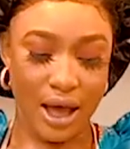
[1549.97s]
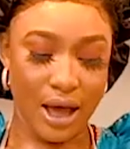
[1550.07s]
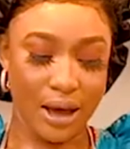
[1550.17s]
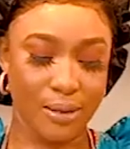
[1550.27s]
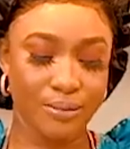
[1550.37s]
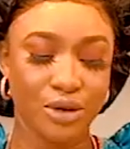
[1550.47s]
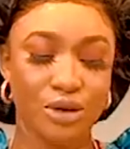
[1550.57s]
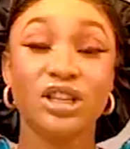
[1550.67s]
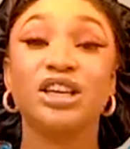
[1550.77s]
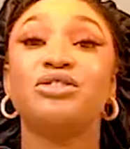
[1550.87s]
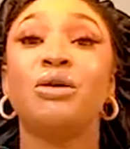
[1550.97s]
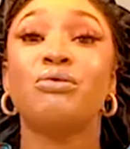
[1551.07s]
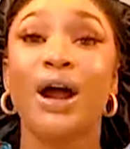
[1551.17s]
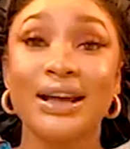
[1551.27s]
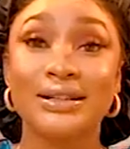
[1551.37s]
Um, you need your
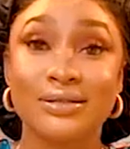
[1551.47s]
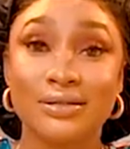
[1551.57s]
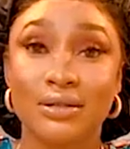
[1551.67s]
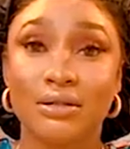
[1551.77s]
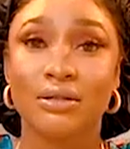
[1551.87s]
rice.